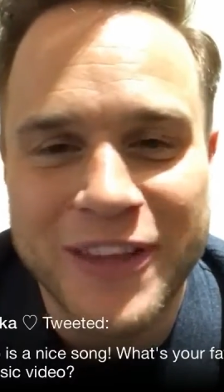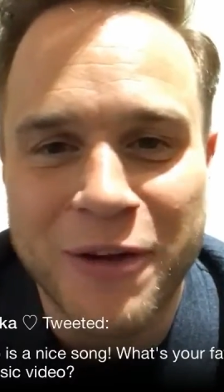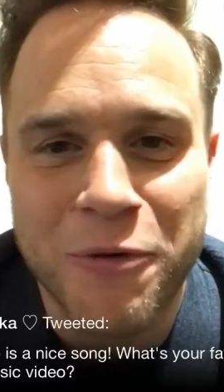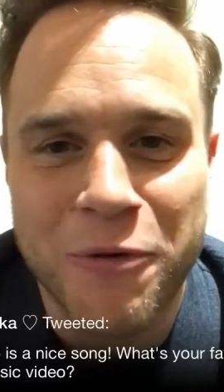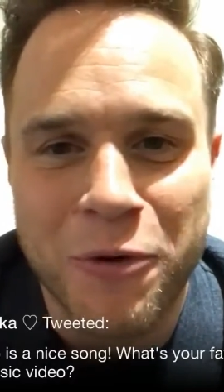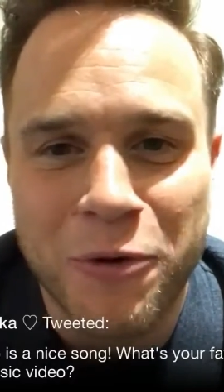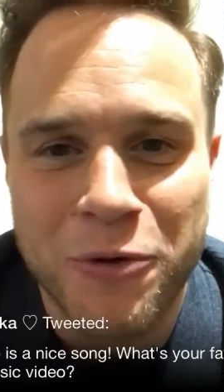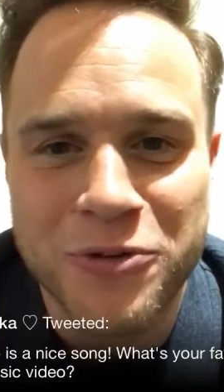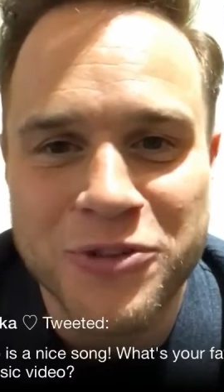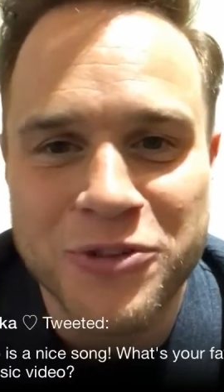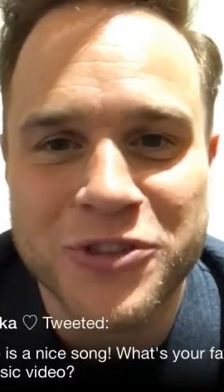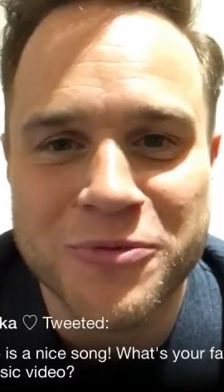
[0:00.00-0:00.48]
They
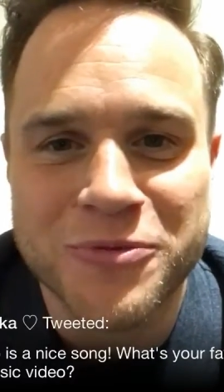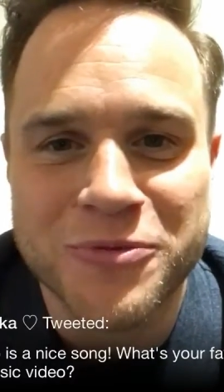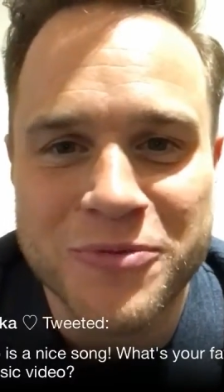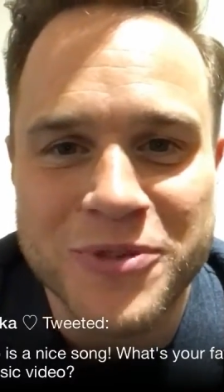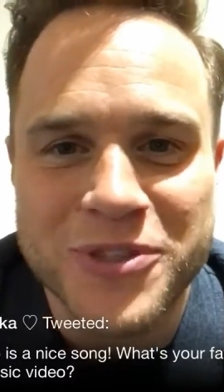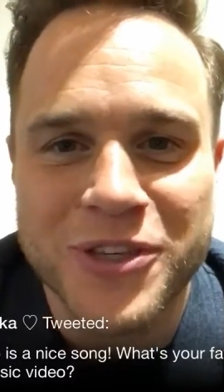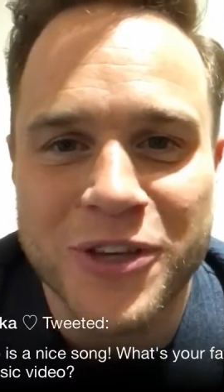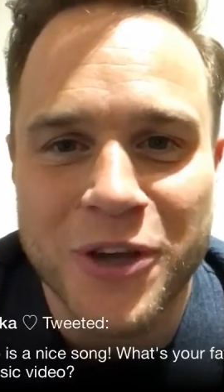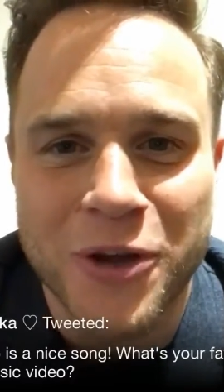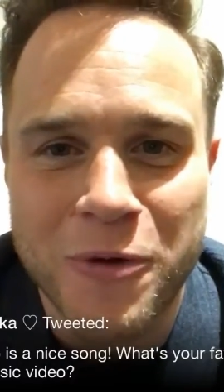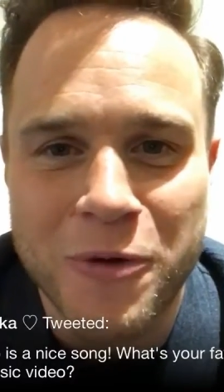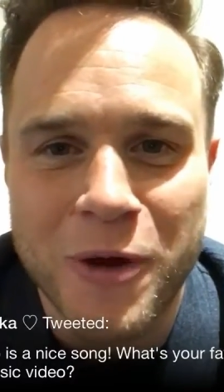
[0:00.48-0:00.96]
were awesome.
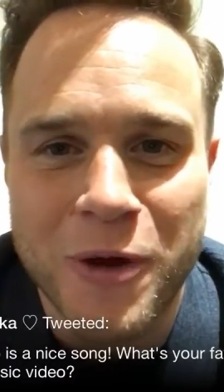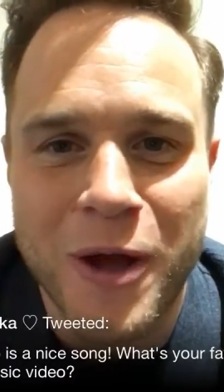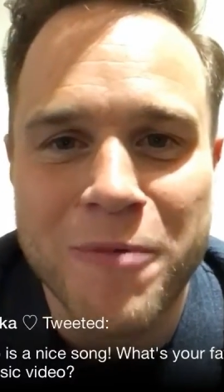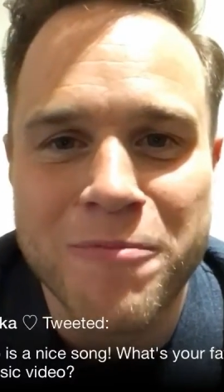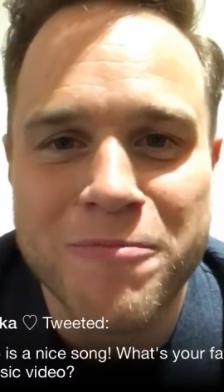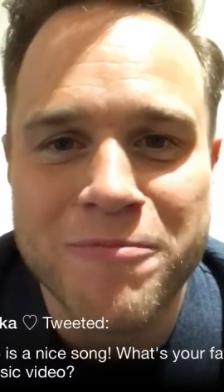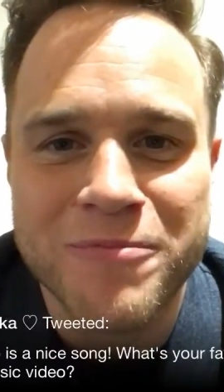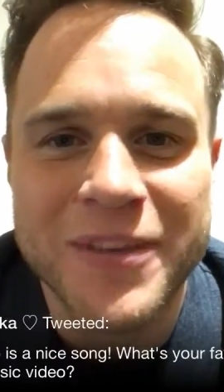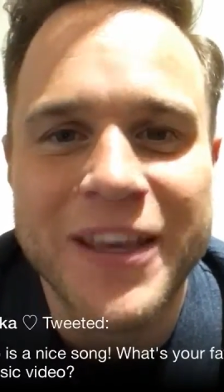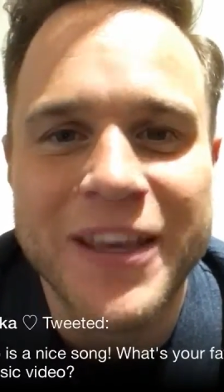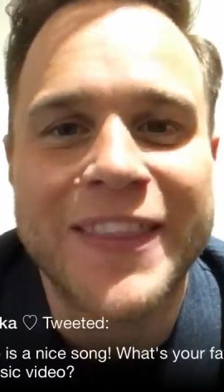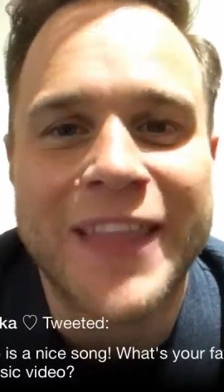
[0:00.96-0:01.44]

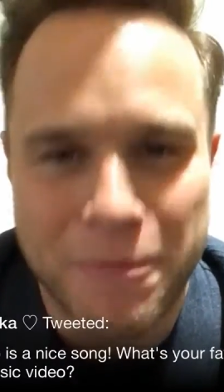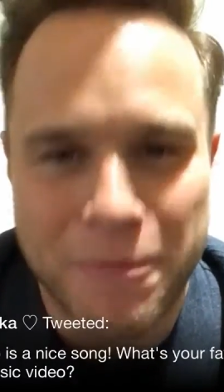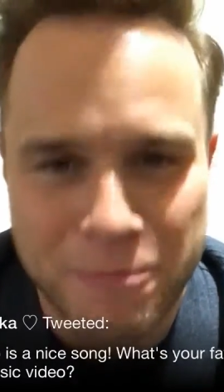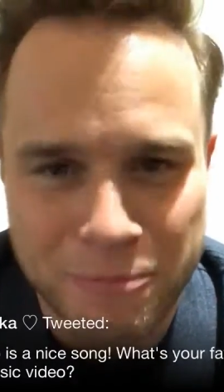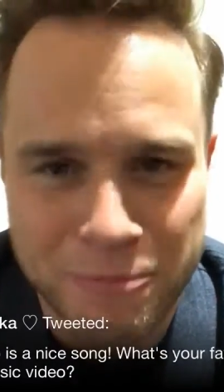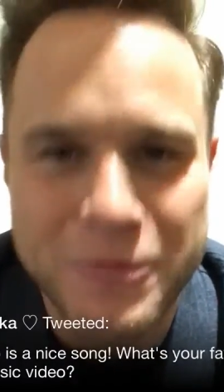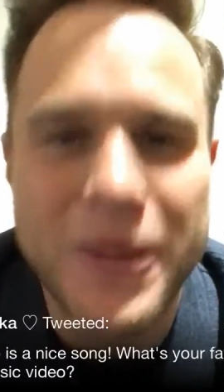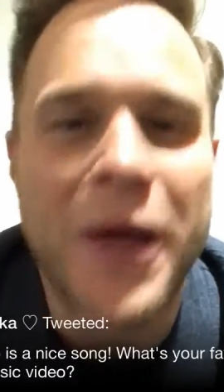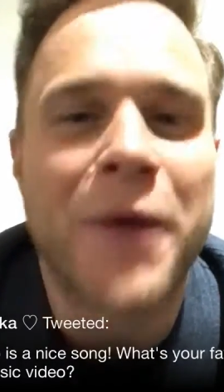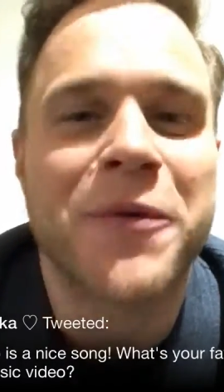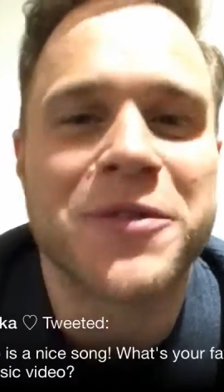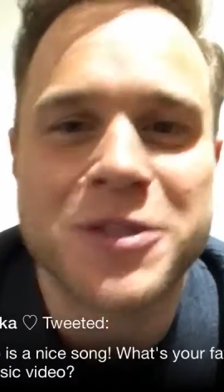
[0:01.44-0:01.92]
So yeah,
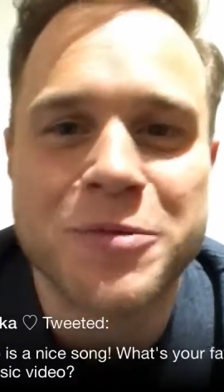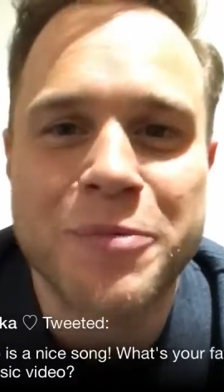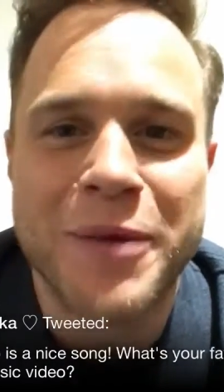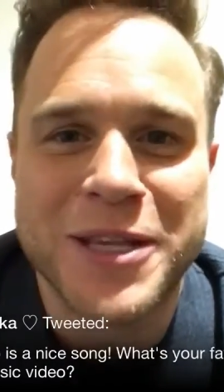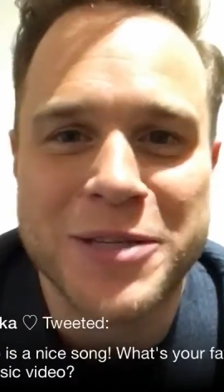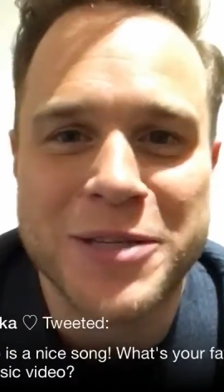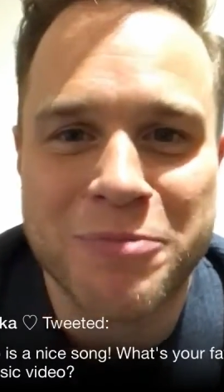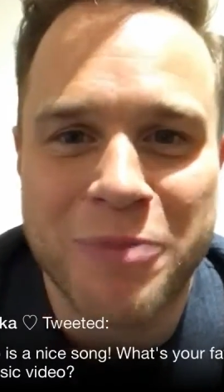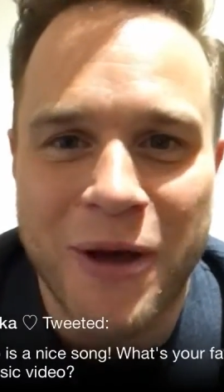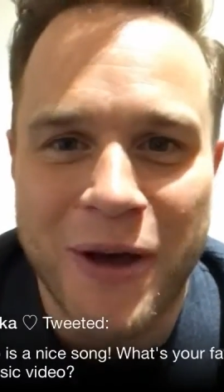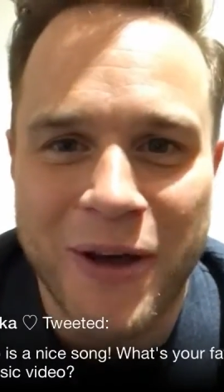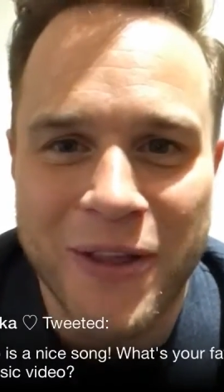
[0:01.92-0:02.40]
that was the
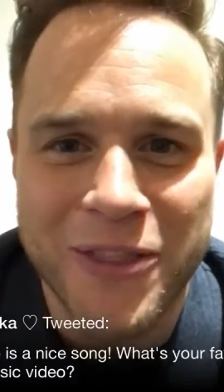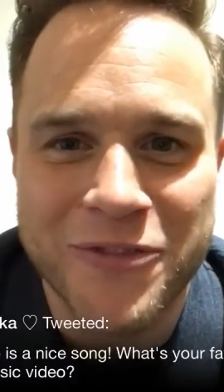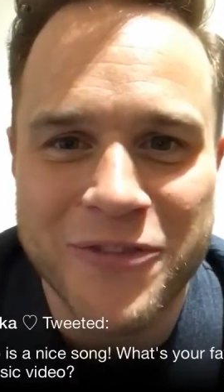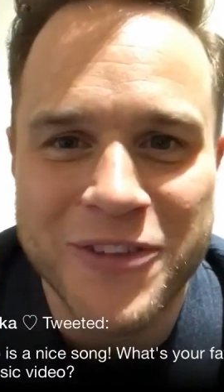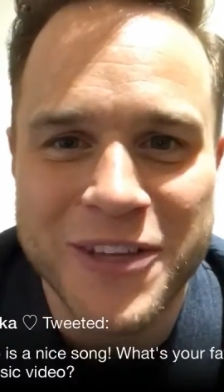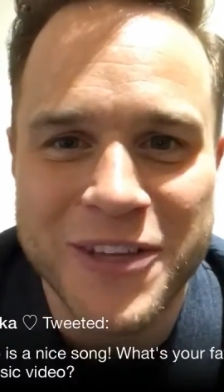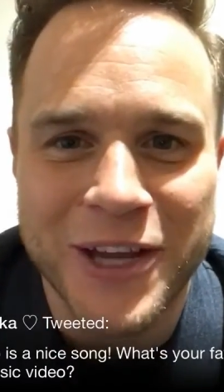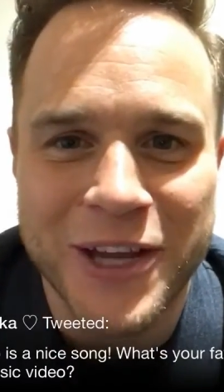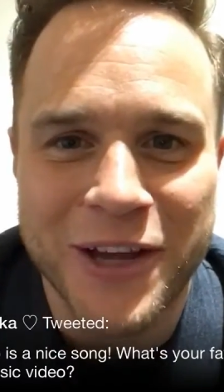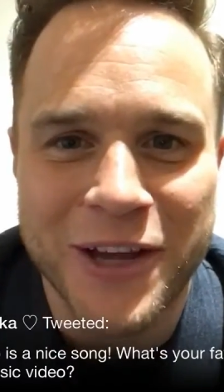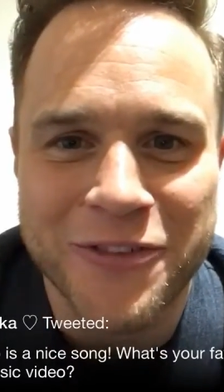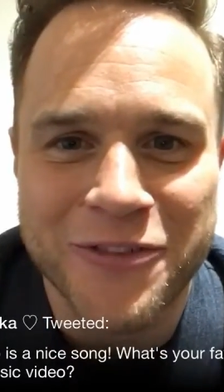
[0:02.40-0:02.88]
best part of
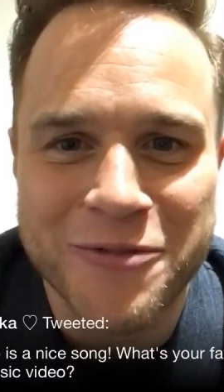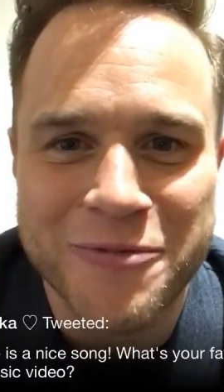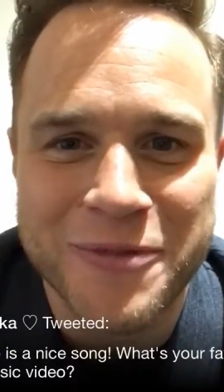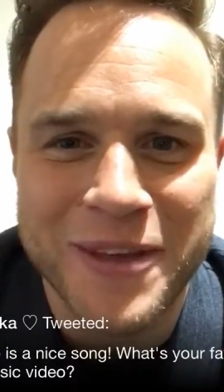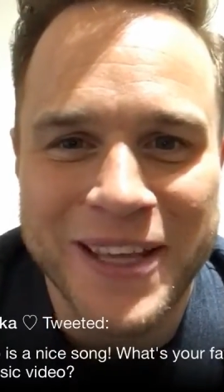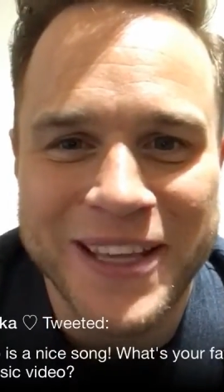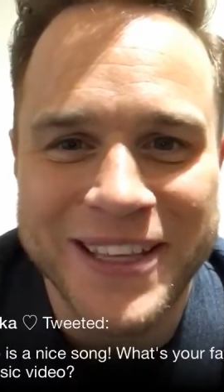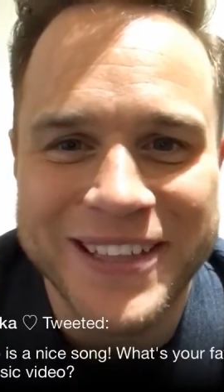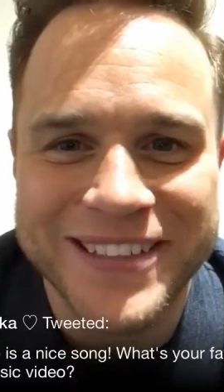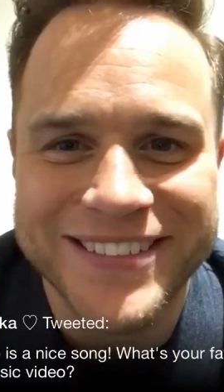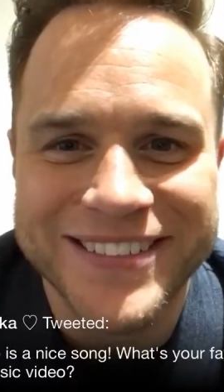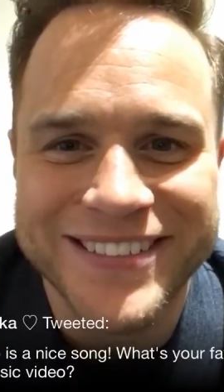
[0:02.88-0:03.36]
the video for
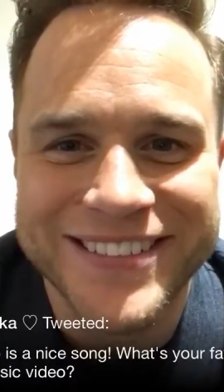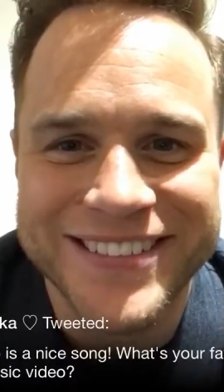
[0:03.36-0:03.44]
me.